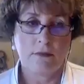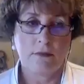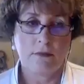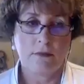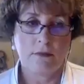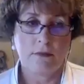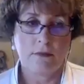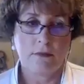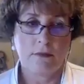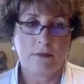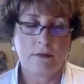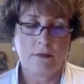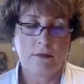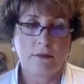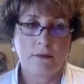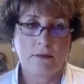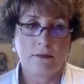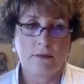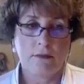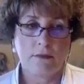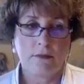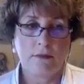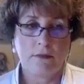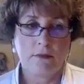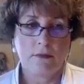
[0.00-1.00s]

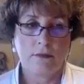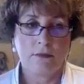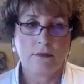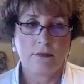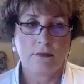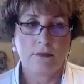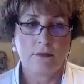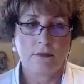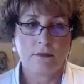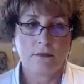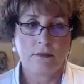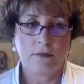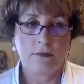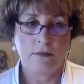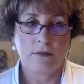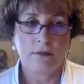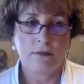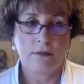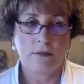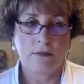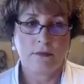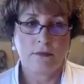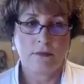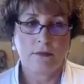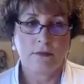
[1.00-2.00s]

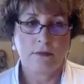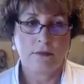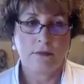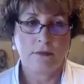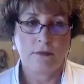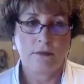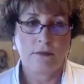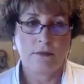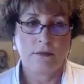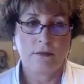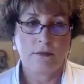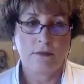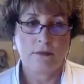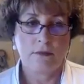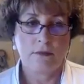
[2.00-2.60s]
The person shown says nothing.